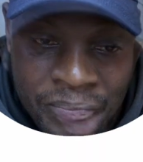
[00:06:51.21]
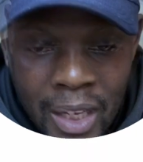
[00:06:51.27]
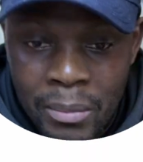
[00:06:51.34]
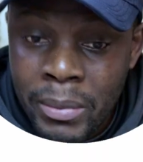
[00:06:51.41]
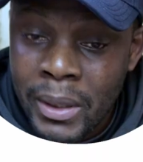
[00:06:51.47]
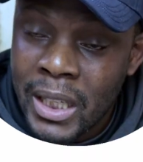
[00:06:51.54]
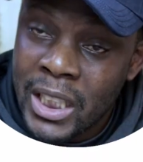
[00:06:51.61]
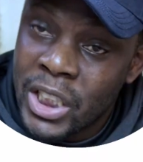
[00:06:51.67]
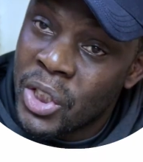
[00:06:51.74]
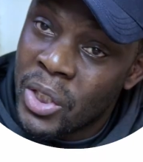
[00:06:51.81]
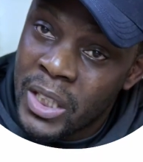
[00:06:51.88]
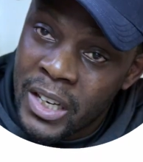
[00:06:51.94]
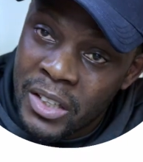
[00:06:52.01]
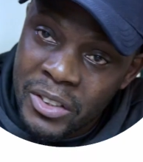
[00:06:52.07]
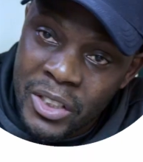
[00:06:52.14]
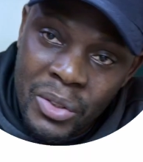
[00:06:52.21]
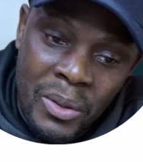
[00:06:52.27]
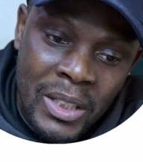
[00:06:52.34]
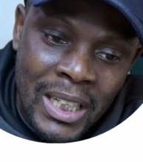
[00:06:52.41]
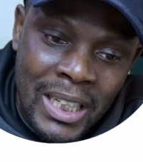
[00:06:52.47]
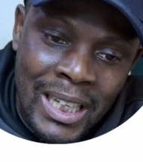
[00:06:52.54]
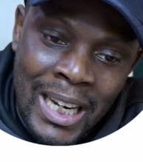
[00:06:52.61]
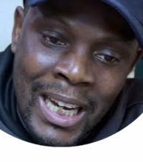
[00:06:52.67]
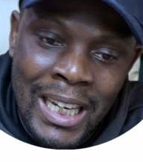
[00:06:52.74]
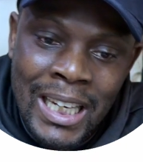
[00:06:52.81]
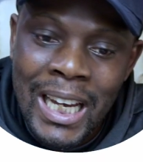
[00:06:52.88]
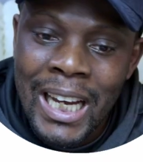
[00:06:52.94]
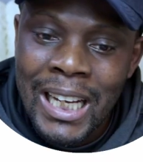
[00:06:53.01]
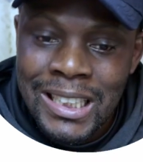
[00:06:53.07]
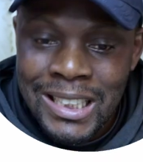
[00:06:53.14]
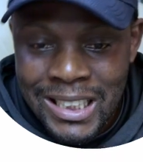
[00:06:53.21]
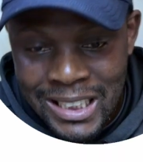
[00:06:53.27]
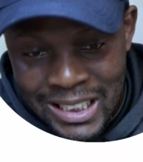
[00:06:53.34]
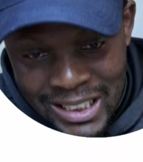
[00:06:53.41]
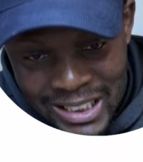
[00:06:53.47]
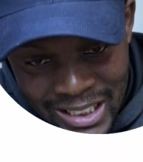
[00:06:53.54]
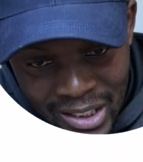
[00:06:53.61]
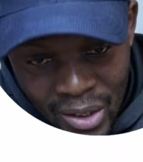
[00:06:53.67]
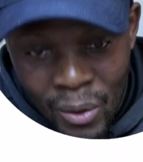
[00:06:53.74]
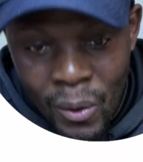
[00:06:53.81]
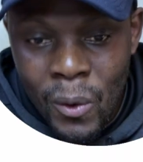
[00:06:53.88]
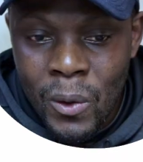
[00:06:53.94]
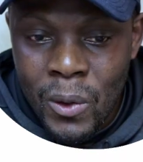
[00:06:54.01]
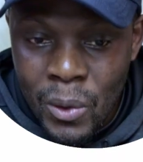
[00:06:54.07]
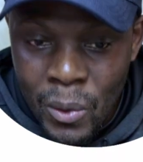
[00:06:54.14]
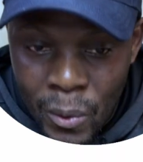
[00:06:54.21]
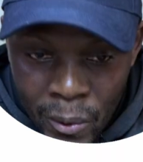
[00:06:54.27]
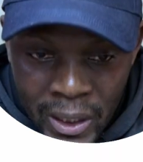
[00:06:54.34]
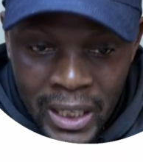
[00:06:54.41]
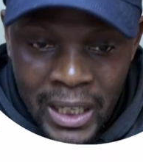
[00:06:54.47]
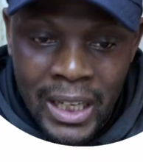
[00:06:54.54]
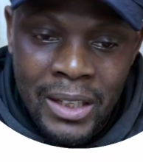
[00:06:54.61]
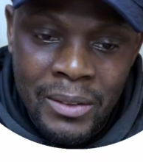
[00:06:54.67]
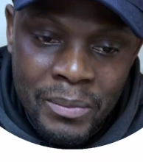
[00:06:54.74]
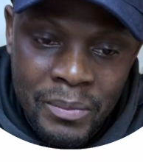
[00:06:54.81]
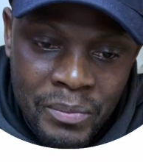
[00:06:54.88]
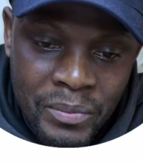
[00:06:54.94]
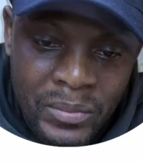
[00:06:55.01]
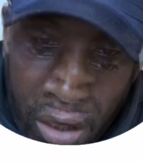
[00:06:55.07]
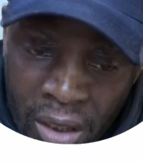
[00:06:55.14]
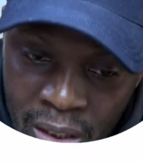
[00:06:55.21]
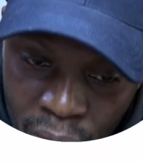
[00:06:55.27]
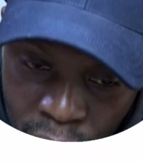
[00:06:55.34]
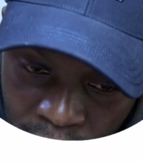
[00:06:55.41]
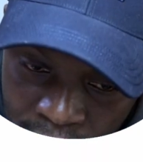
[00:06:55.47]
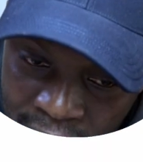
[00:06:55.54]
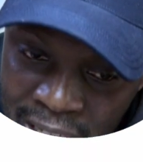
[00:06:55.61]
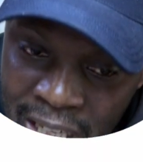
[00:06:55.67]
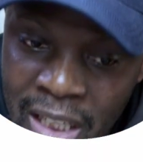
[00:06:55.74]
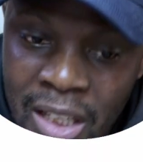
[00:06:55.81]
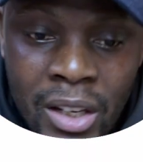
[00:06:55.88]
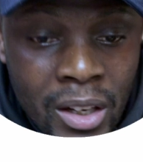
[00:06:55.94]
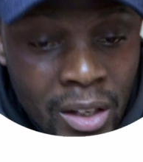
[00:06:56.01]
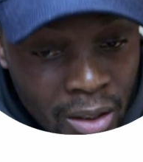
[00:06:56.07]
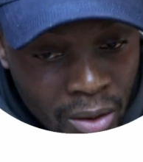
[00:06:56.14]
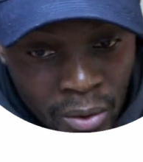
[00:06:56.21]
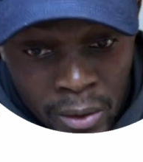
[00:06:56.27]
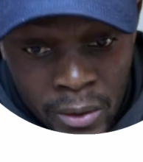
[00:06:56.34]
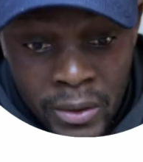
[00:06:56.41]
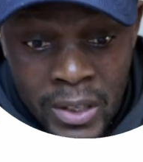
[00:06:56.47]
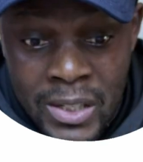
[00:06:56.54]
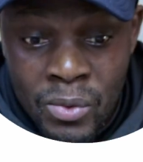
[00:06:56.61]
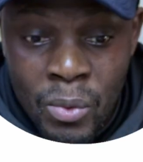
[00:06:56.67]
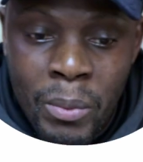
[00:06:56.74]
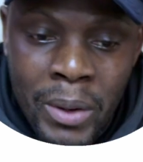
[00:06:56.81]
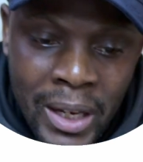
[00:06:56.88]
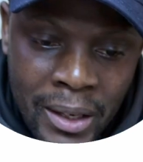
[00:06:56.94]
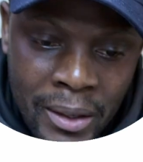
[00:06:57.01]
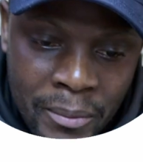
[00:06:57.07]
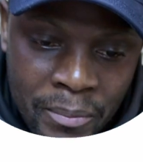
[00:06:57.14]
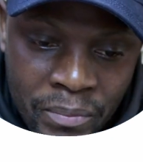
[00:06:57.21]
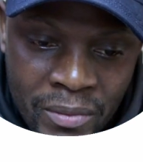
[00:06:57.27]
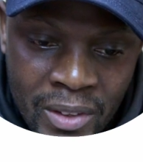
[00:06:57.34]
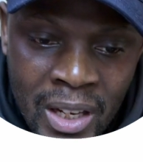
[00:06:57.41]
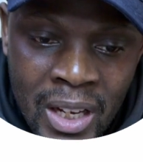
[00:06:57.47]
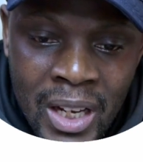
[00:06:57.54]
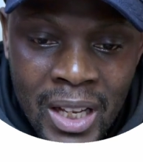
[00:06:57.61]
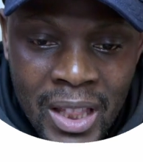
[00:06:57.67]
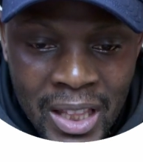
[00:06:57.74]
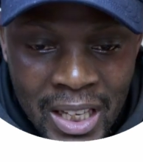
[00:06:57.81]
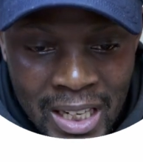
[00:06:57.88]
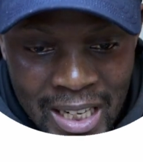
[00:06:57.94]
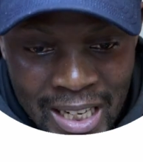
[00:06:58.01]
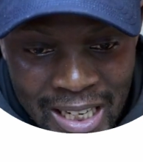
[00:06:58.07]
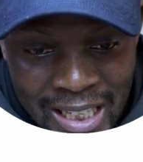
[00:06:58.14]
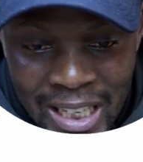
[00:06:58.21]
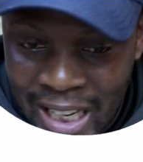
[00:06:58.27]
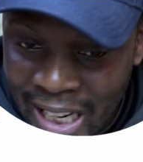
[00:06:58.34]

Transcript: Application, there is no deadline. It's ongoing. They need your resume. They need